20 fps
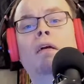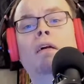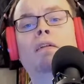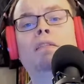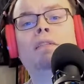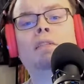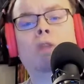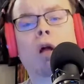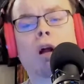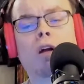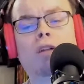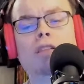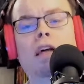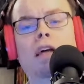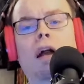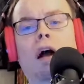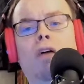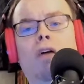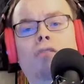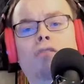starts a
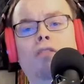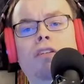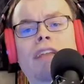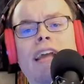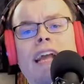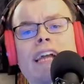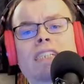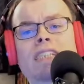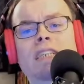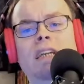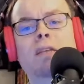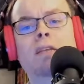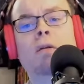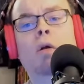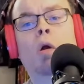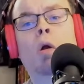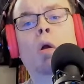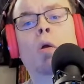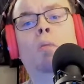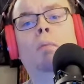confrontation
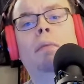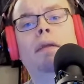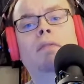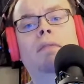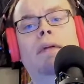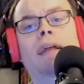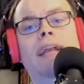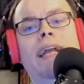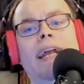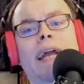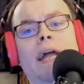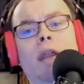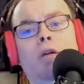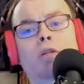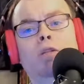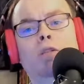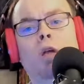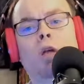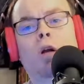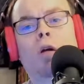between the Inner
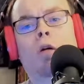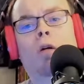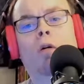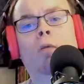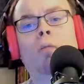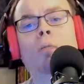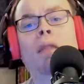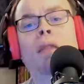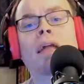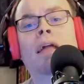Circle